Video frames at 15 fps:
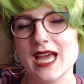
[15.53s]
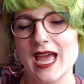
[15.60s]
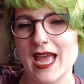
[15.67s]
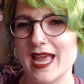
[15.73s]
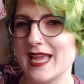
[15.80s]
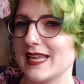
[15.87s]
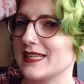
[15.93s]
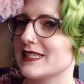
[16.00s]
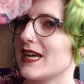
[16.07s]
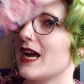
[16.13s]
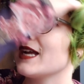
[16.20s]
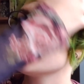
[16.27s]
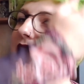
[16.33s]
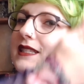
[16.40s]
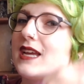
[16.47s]
And I
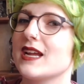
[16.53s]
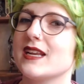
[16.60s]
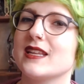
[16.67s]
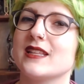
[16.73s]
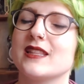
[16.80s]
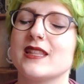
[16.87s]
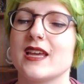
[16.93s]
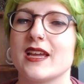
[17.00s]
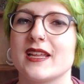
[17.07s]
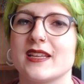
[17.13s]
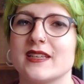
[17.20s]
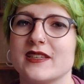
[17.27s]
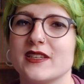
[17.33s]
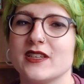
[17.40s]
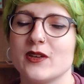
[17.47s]
decided that,
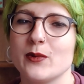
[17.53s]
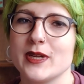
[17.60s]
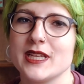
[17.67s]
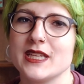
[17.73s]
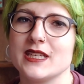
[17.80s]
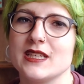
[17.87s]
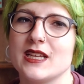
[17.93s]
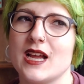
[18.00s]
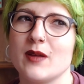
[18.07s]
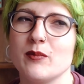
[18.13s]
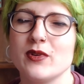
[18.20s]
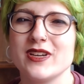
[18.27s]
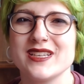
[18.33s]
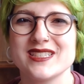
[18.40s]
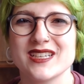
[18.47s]
you know what? I'm
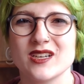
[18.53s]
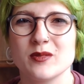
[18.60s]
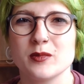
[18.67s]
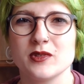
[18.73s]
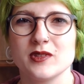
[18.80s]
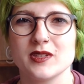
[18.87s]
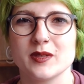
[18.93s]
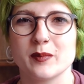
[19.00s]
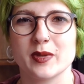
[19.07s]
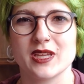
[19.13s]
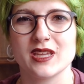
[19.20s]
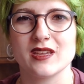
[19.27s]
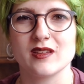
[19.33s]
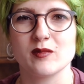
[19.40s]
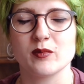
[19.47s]
pretty terrible at
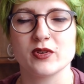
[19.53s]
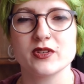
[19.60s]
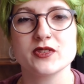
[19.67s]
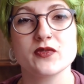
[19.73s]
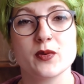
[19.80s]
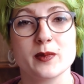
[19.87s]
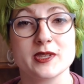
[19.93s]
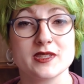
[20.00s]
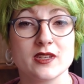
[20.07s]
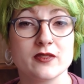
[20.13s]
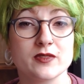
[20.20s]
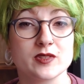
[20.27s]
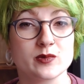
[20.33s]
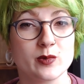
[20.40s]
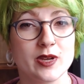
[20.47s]
picking books for myself
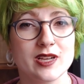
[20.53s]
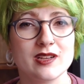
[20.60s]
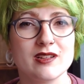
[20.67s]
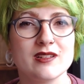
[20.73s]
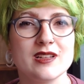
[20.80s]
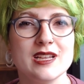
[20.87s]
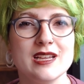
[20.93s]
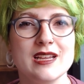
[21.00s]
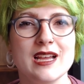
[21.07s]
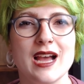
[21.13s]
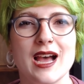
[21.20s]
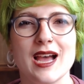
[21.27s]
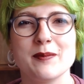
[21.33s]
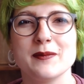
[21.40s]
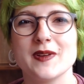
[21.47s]
as well.
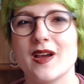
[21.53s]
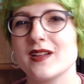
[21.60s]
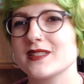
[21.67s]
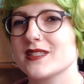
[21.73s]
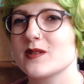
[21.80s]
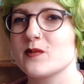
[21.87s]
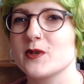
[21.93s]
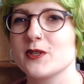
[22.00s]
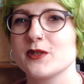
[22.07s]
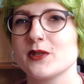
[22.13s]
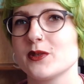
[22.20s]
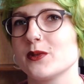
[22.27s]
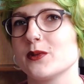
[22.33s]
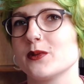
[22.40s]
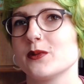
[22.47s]
I'm not someone
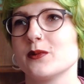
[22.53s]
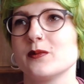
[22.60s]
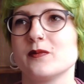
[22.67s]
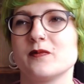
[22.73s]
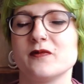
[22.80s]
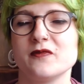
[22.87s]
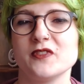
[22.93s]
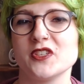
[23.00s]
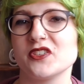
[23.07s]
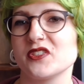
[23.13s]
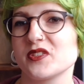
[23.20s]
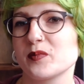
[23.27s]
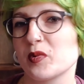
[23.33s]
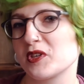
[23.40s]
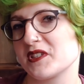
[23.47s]
who feels
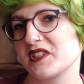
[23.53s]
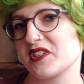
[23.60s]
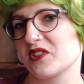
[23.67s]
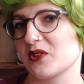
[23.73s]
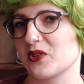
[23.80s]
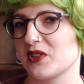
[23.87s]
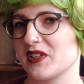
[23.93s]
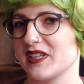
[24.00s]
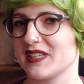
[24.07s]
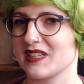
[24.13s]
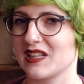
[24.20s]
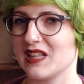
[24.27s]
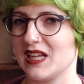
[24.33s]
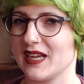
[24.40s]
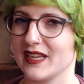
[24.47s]
particularly
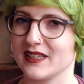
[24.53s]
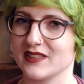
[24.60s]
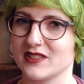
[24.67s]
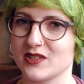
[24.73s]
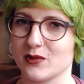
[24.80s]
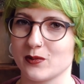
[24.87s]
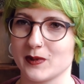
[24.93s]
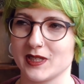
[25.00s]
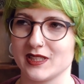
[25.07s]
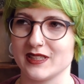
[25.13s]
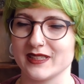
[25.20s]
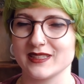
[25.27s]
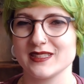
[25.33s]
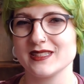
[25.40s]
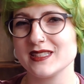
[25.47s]
inclined to read
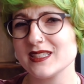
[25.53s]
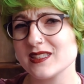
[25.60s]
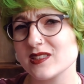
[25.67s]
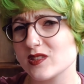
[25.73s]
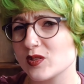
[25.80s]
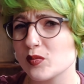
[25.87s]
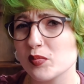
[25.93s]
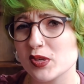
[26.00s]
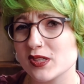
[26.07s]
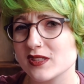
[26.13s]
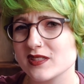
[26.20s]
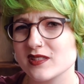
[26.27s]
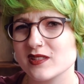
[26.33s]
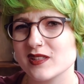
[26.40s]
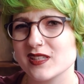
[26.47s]
like seasonal
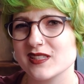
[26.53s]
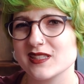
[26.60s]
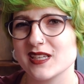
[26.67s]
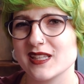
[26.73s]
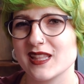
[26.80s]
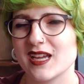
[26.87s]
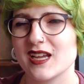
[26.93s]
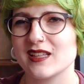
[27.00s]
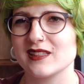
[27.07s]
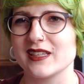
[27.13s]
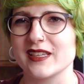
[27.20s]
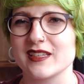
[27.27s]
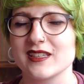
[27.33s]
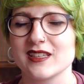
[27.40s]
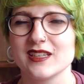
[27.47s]
books or things like that, like